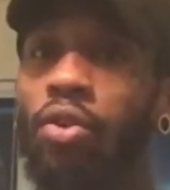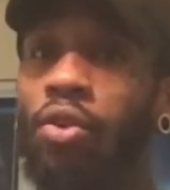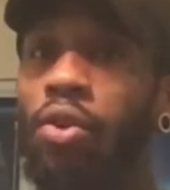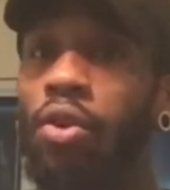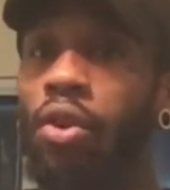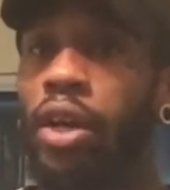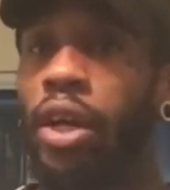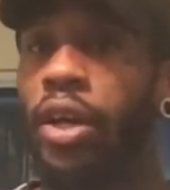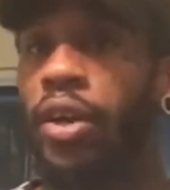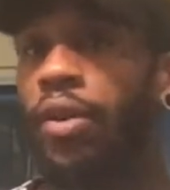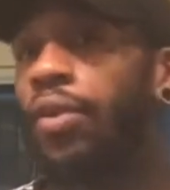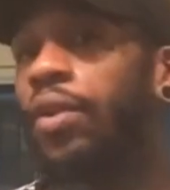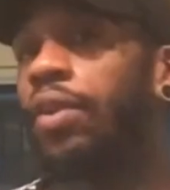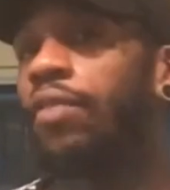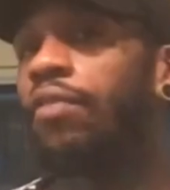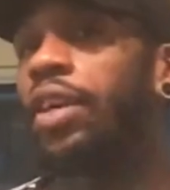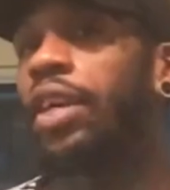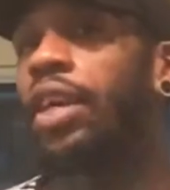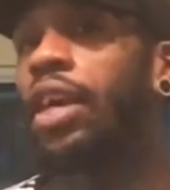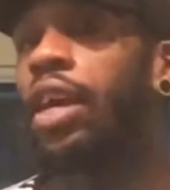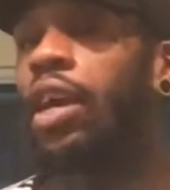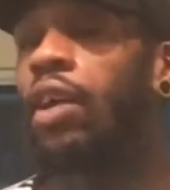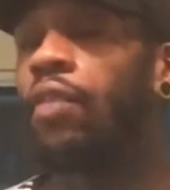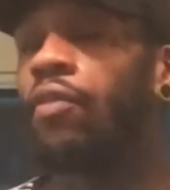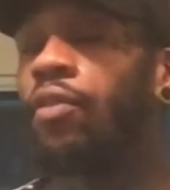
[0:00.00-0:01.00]
They don't even care
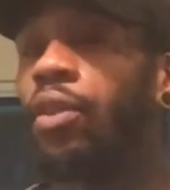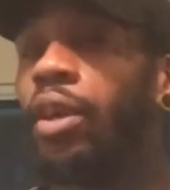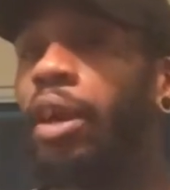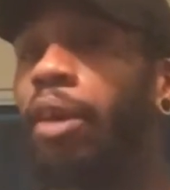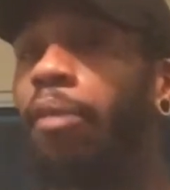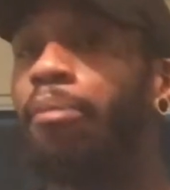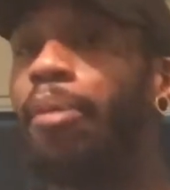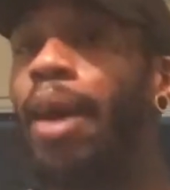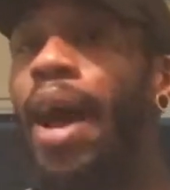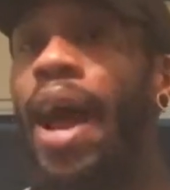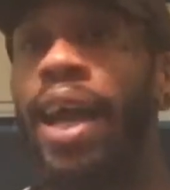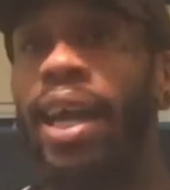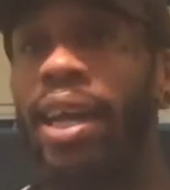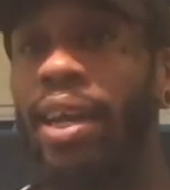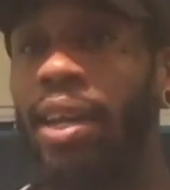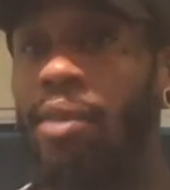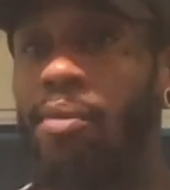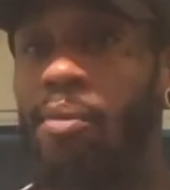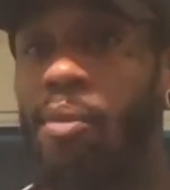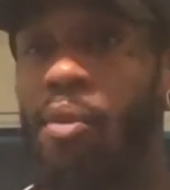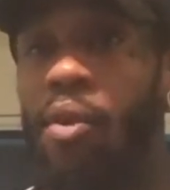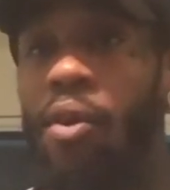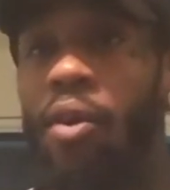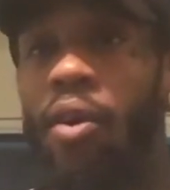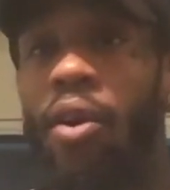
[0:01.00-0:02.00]
if you come back
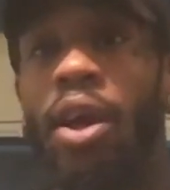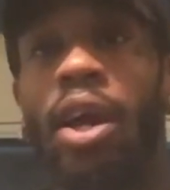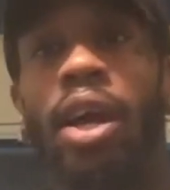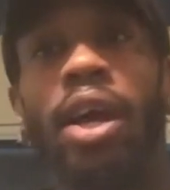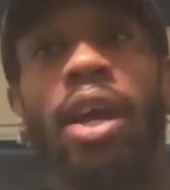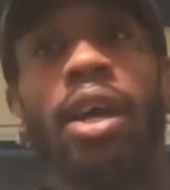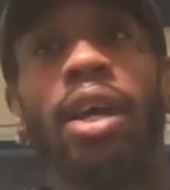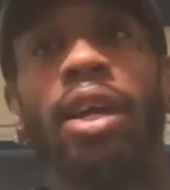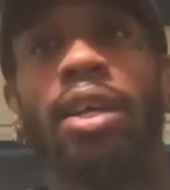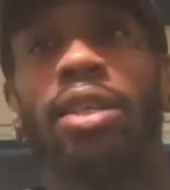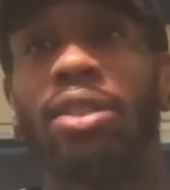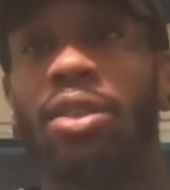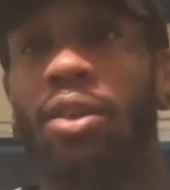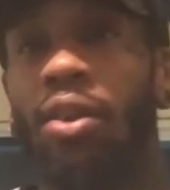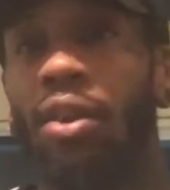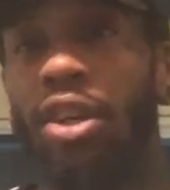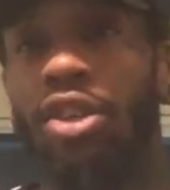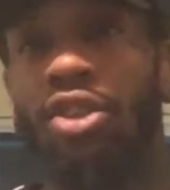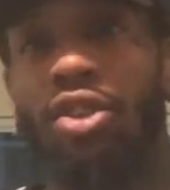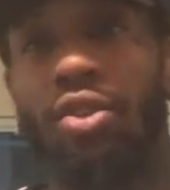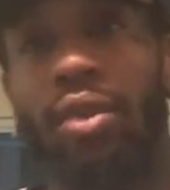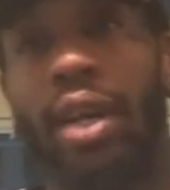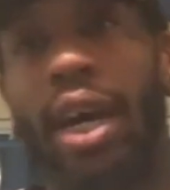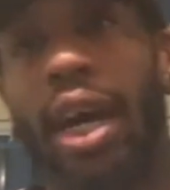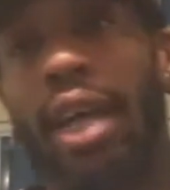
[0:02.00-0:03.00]
anymore. As long as you
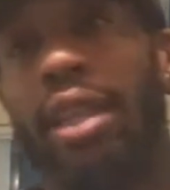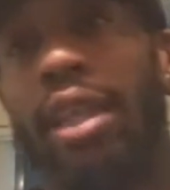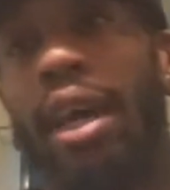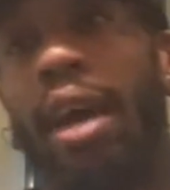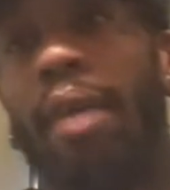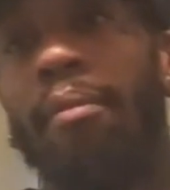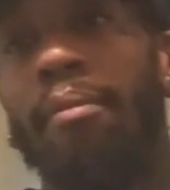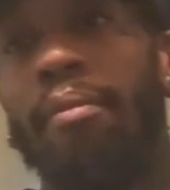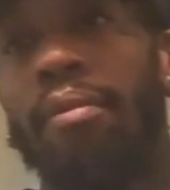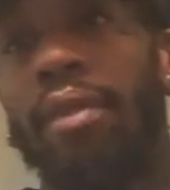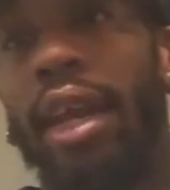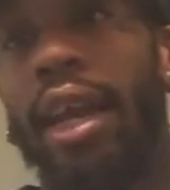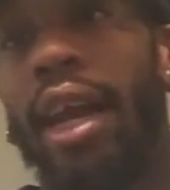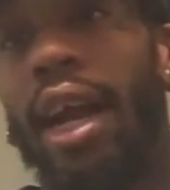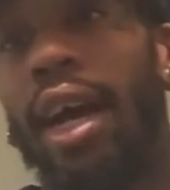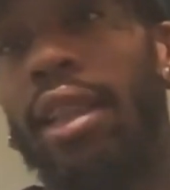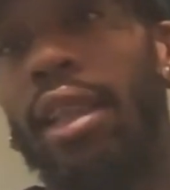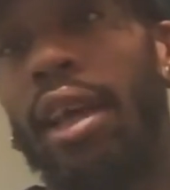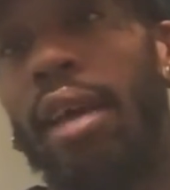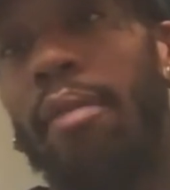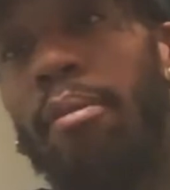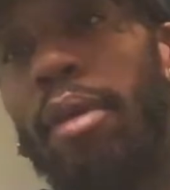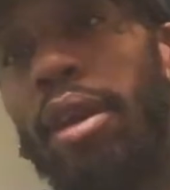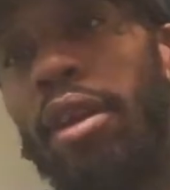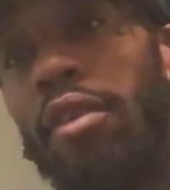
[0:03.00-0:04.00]
got that, they got that
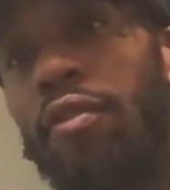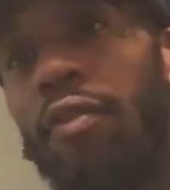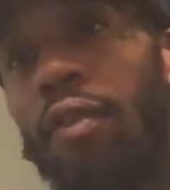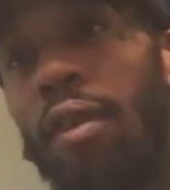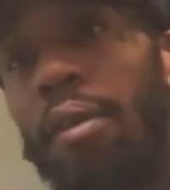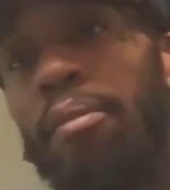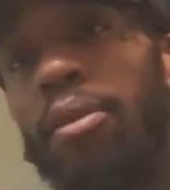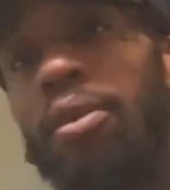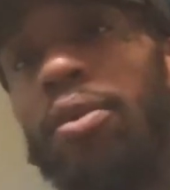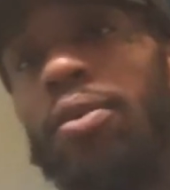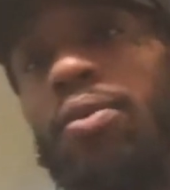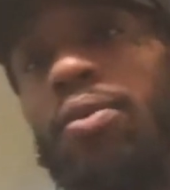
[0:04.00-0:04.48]
money from you.